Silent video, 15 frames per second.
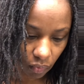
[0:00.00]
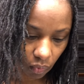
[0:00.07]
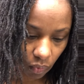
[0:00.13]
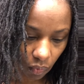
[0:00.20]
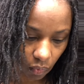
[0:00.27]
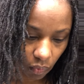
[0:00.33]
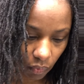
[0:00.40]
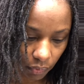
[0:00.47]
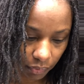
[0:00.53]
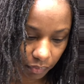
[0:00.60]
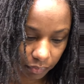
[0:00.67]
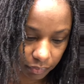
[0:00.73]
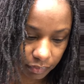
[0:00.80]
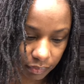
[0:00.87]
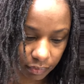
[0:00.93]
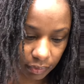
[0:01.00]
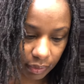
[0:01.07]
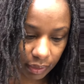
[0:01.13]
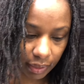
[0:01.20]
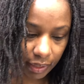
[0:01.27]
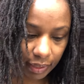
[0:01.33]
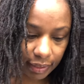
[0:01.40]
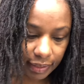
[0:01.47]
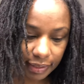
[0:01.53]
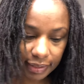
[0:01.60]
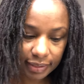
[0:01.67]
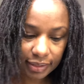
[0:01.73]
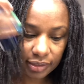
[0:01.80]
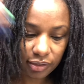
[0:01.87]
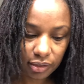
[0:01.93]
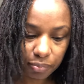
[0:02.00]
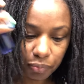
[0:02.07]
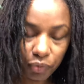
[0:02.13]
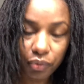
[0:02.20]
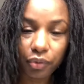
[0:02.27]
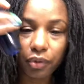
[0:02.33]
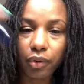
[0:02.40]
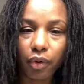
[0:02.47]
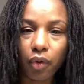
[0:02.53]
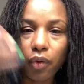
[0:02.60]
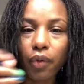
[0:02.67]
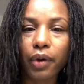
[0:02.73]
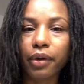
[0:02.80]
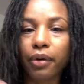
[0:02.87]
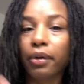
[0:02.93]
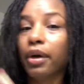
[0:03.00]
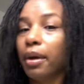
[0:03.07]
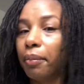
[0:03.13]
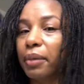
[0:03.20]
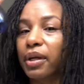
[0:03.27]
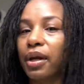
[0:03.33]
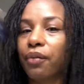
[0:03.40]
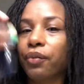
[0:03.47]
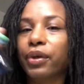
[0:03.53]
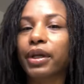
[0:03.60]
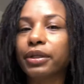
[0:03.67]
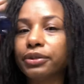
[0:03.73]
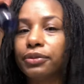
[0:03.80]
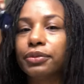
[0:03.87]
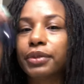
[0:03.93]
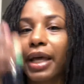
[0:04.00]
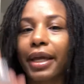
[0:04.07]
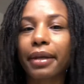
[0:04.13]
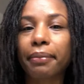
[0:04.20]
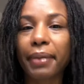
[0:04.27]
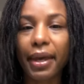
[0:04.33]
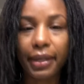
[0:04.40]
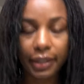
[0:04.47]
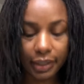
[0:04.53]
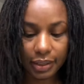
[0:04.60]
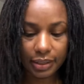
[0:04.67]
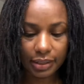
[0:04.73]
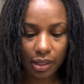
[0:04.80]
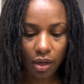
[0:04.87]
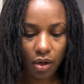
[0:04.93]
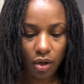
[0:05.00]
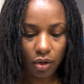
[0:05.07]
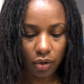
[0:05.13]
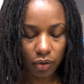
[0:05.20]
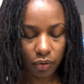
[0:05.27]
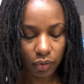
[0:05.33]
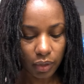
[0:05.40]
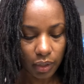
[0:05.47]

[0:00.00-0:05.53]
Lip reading: oil. And this is pure oil. But what I do like about it is all